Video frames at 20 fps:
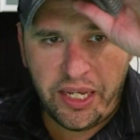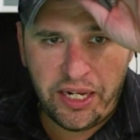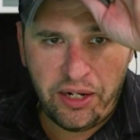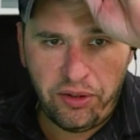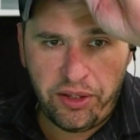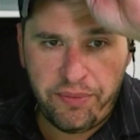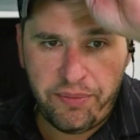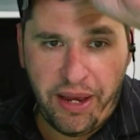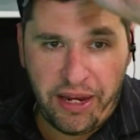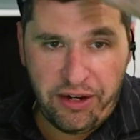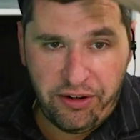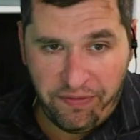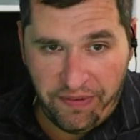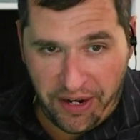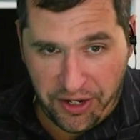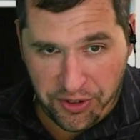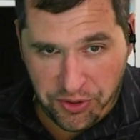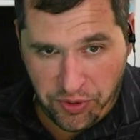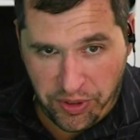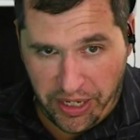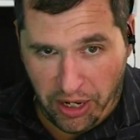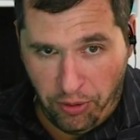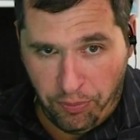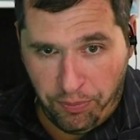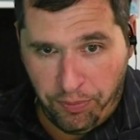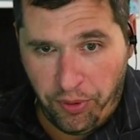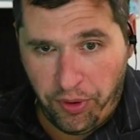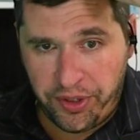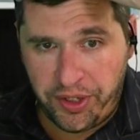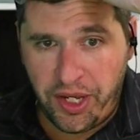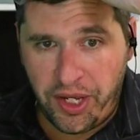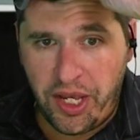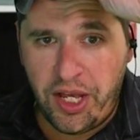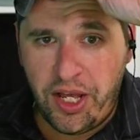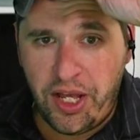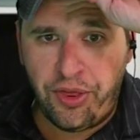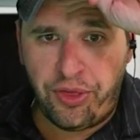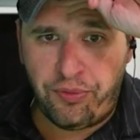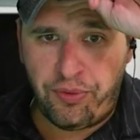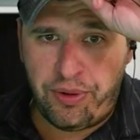Italy manufacturing output,
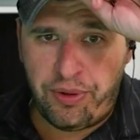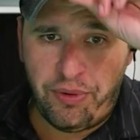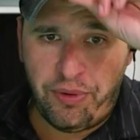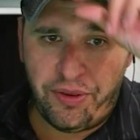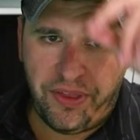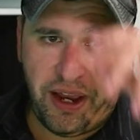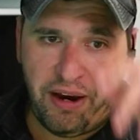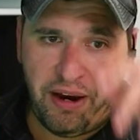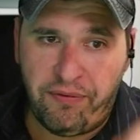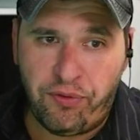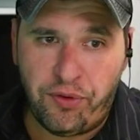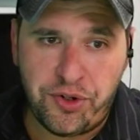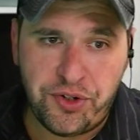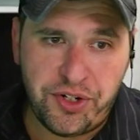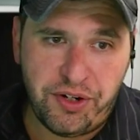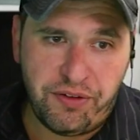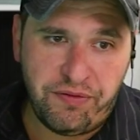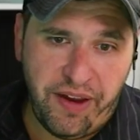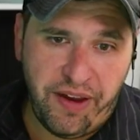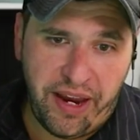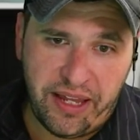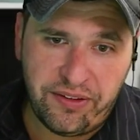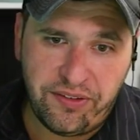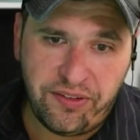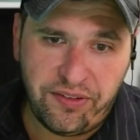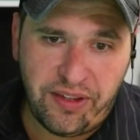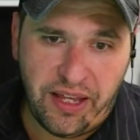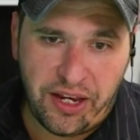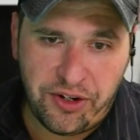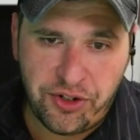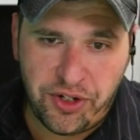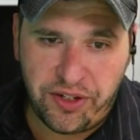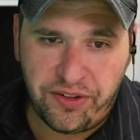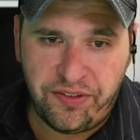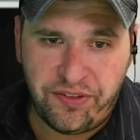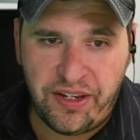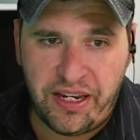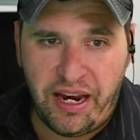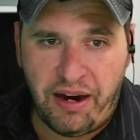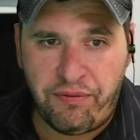3-month average advanced. As you
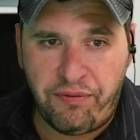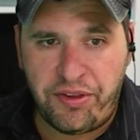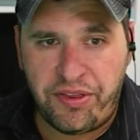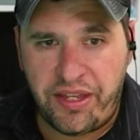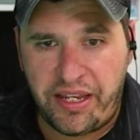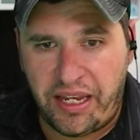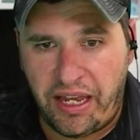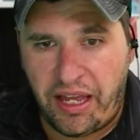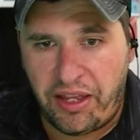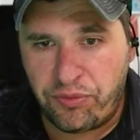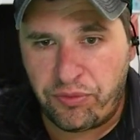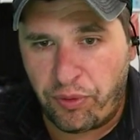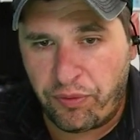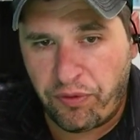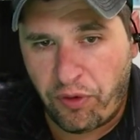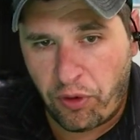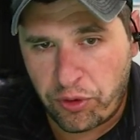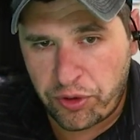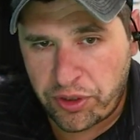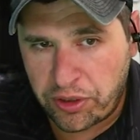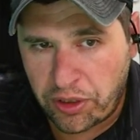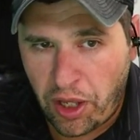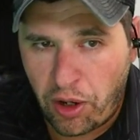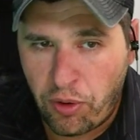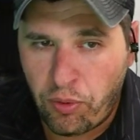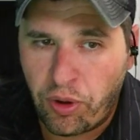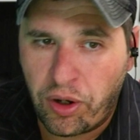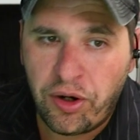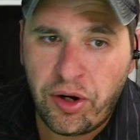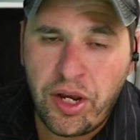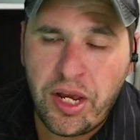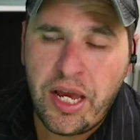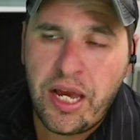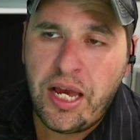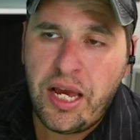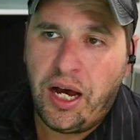can see, everything has reversed lower.